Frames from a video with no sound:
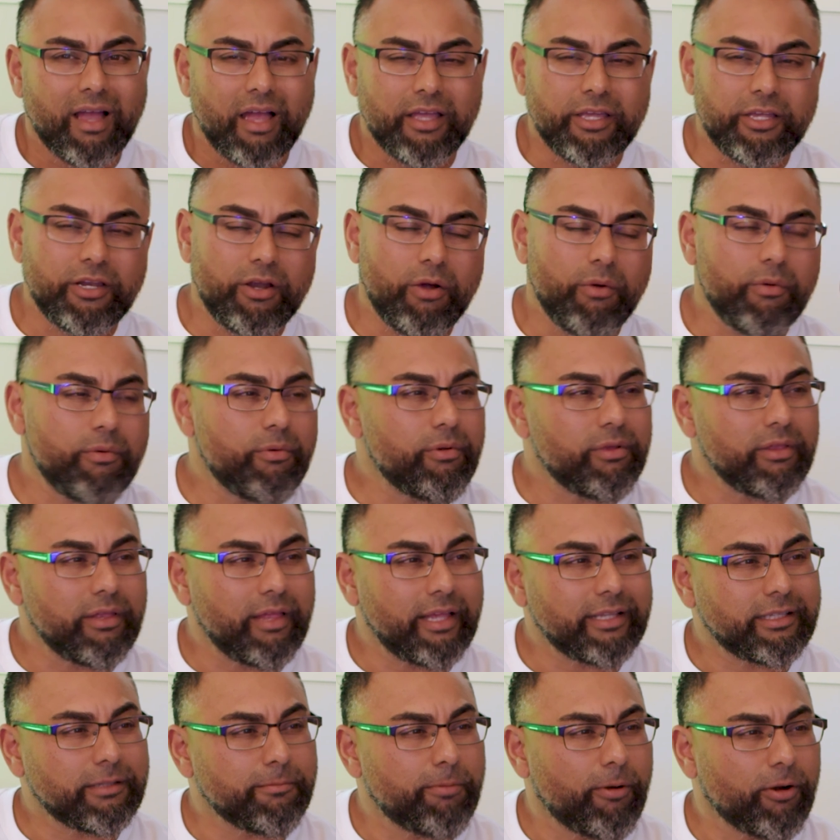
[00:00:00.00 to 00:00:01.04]
You know, we really
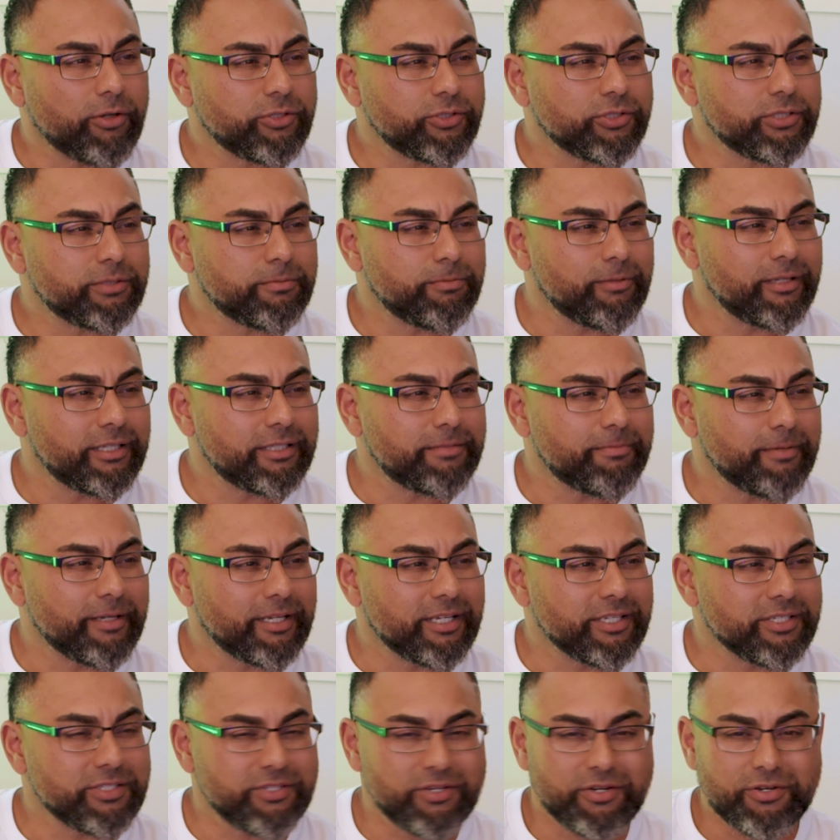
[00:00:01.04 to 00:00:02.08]
like the parcel splits
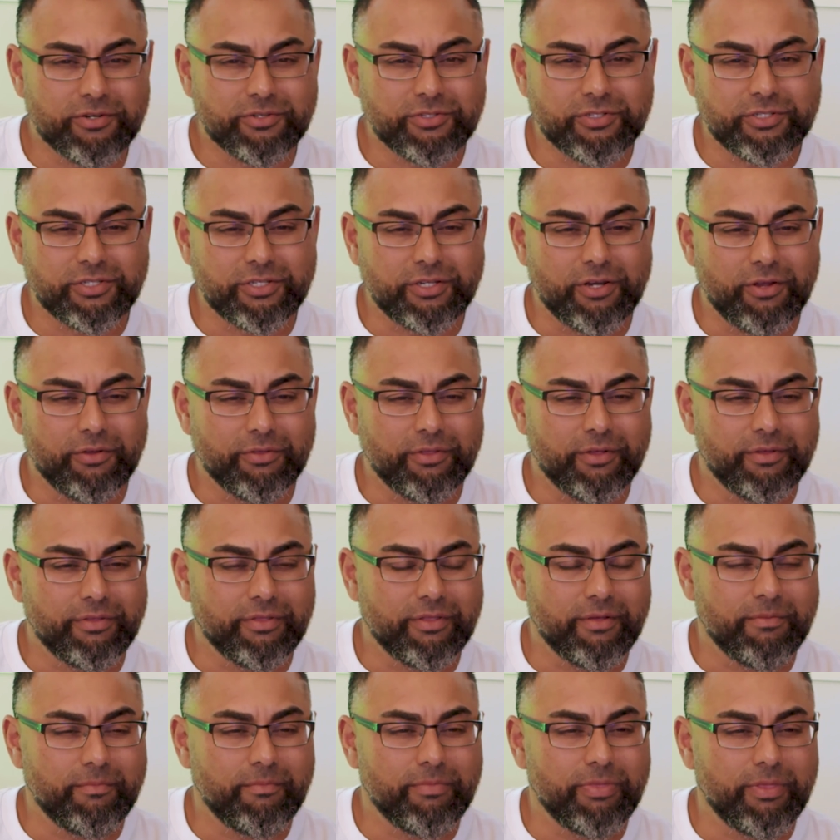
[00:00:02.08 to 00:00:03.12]
because there's, you know,
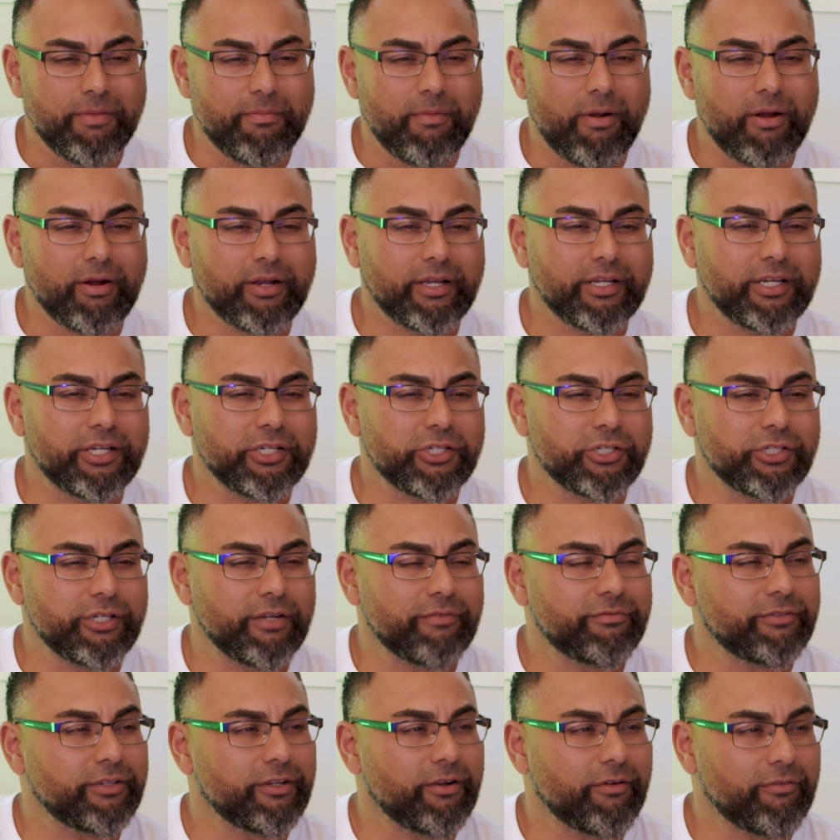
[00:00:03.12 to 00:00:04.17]
the market has
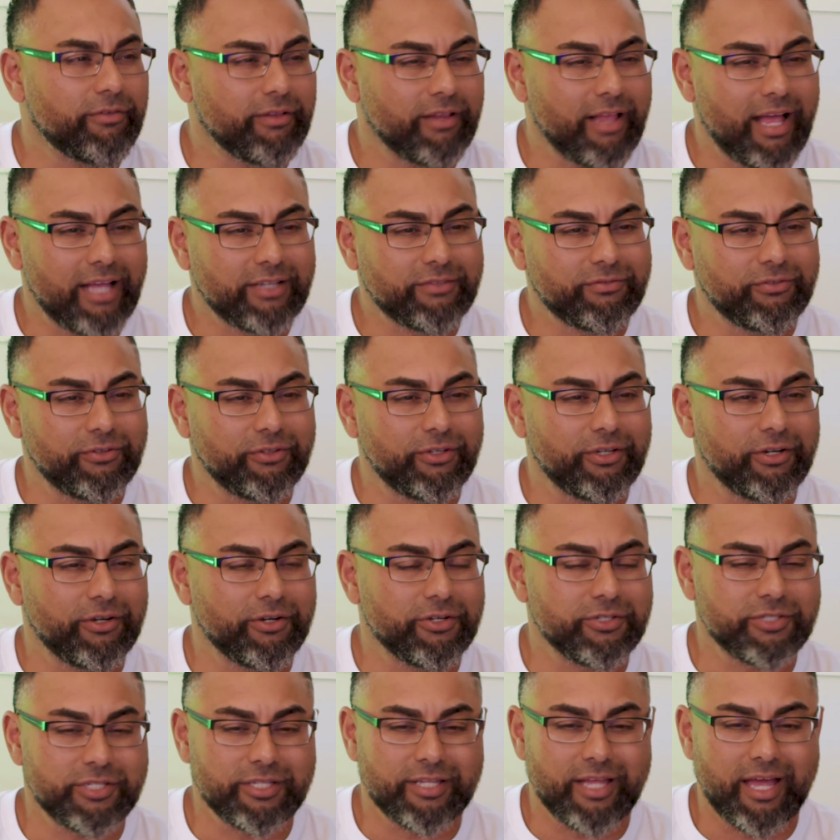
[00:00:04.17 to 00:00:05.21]
shifted over the last few
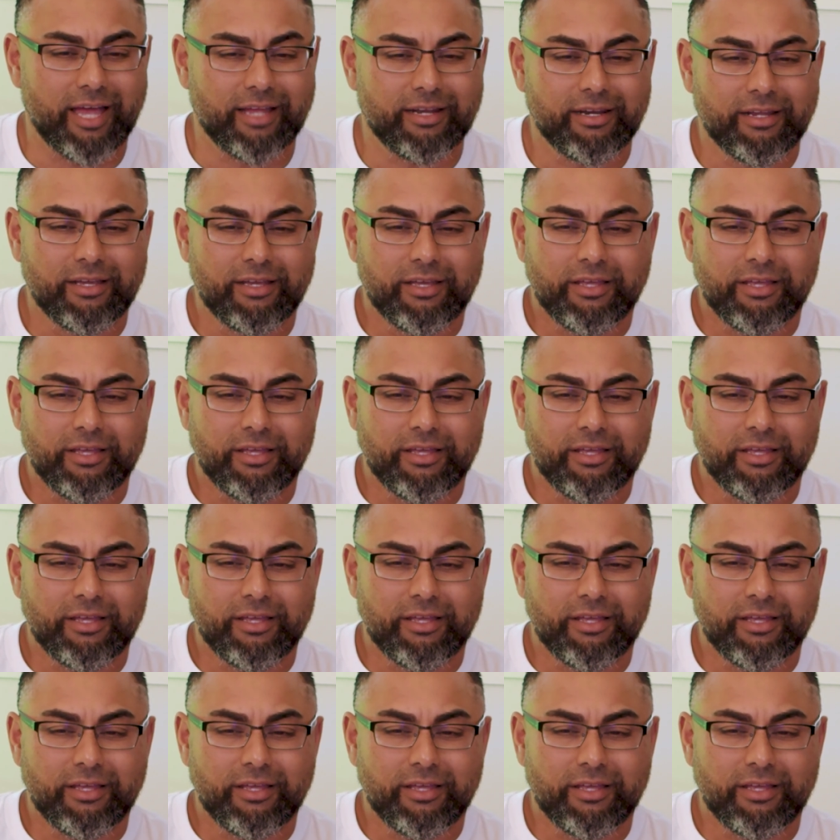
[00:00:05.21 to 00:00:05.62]
years in that